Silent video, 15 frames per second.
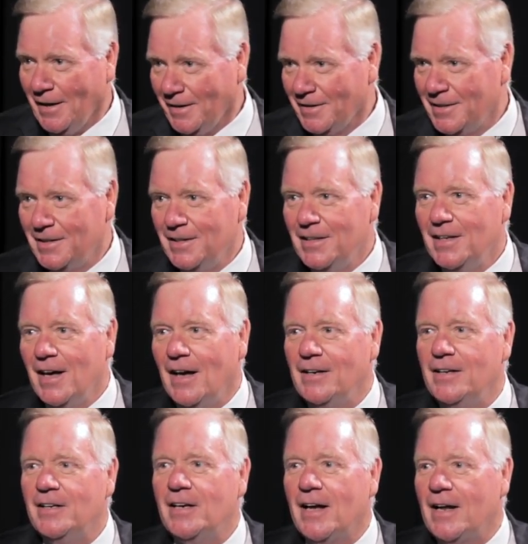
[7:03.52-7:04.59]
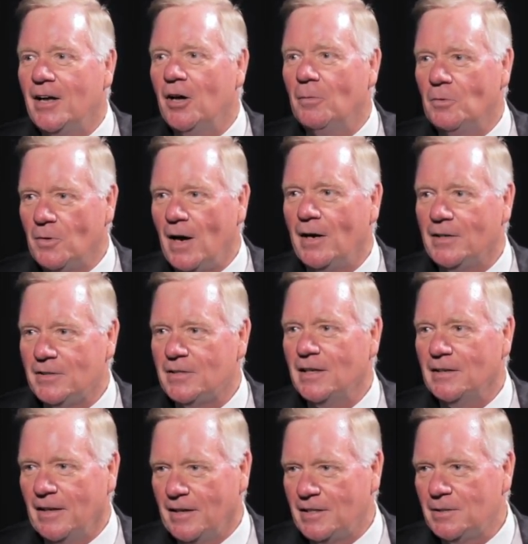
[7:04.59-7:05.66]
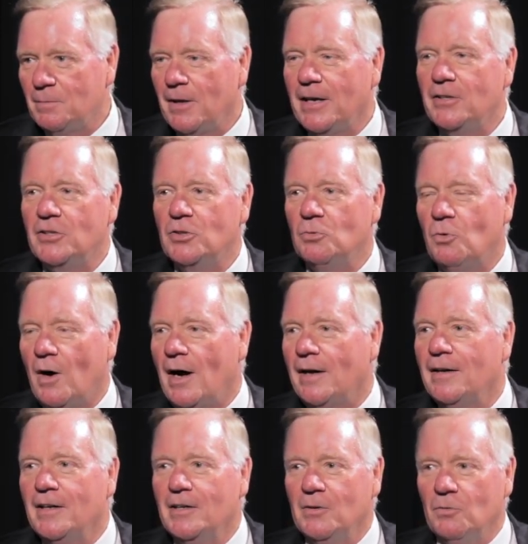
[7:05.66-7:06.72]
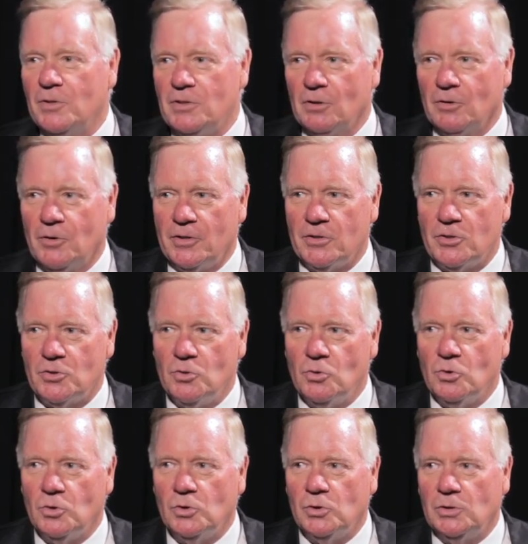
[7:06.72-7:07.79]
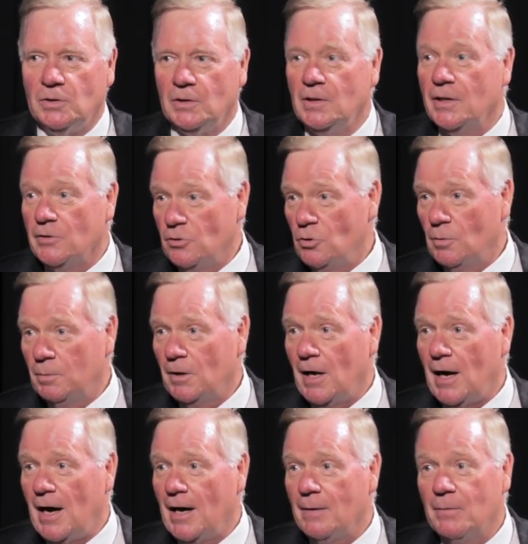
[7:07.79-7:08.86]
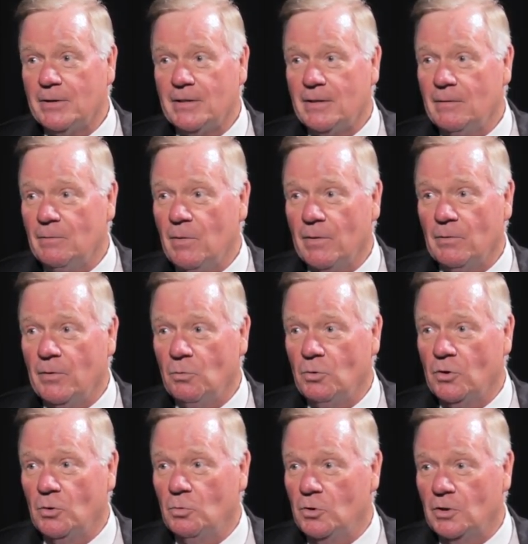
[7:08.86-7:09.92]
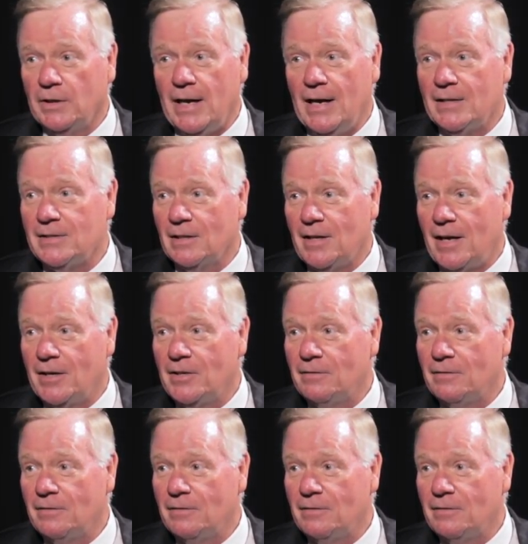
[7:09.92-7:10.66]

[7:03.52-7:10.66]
like." yeah. And he kind of helped ground us and, and explain to you why what you learn in school you apply, but but the real world has a lot of